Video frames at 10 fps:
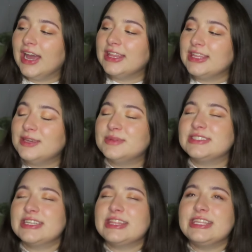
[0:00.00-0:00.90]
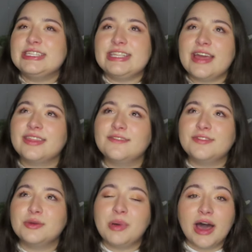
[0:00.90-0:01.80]
I think it was like the death
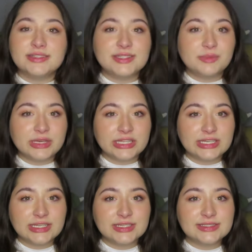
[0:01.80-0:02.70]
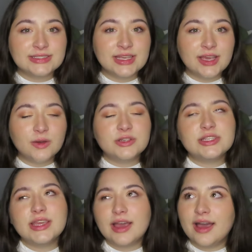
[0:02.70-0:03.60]
of the possibilities. Which,
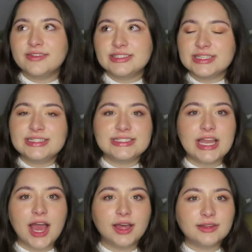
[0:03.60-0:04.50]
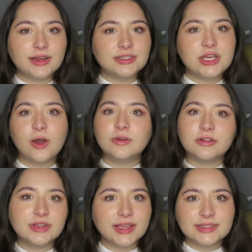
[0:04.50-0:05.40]
like, obviously it's not a
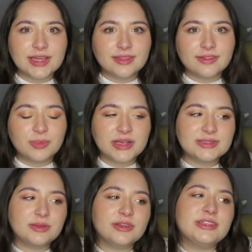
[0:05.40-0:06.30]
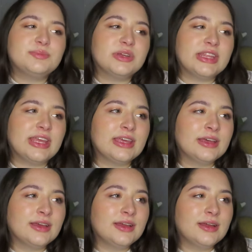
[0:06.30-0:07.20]
total, like, death of the possibilities, but, like,
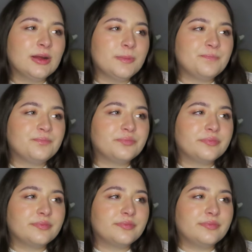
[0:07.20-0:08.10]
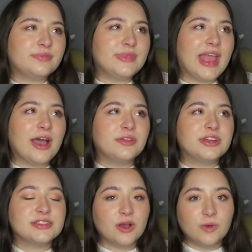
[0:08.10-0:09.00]
now
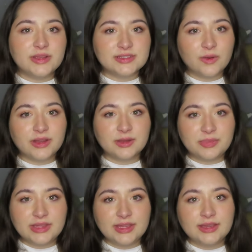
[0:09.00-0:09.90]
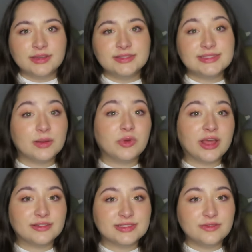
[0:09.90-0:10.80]
there's always going to be someone
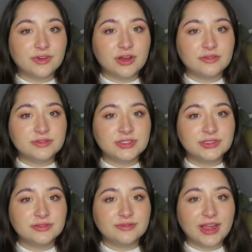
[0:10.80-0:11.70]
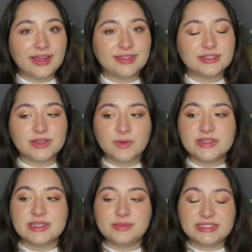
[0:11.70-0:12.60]
else involved, right? There's
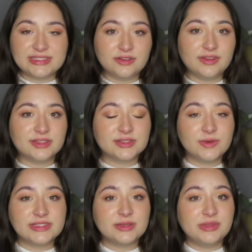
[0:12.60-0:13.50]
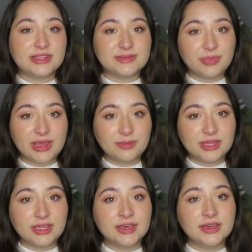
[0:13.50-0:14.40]
always going to be Sylvie, there's always going to be this
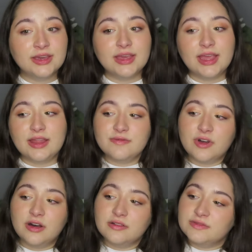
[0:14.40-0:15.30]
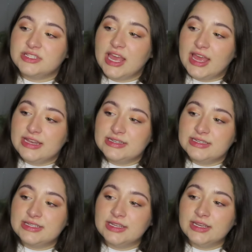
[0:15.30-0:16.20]
baby involved,
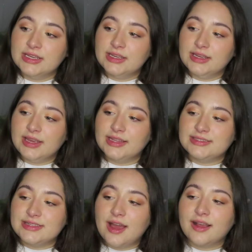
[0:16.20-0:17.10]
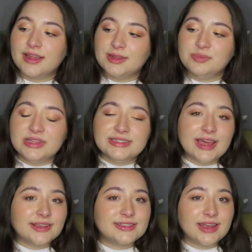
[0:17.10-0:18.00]
and it's not going to be
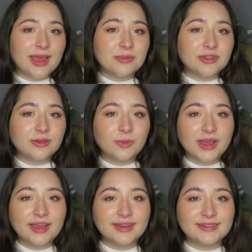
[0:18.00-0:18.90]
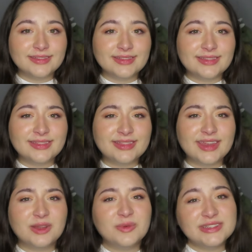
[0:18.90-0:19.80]
Dex and Emma the way
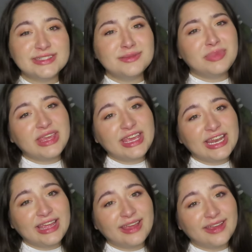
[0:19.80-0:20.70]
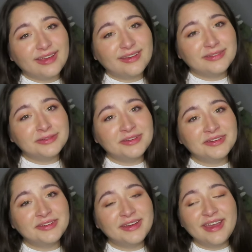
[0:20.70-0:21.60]
that it was in the beginning.
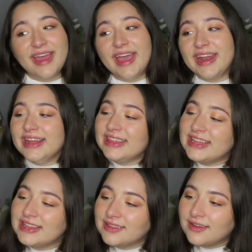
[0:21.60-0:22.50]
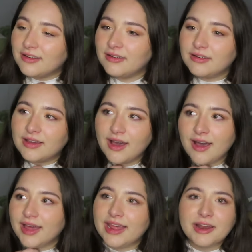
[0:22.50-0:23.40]
And I think, oh
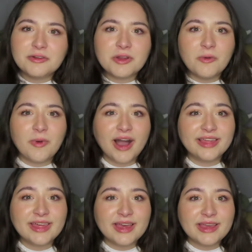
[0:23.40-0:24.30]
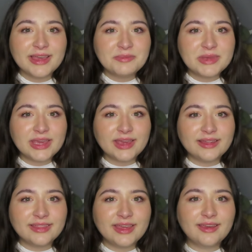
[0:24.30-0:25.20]
God, I don't know why that hit me,
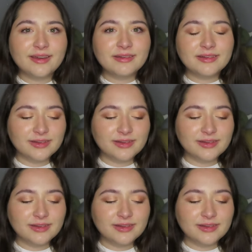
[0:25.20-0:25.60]
like,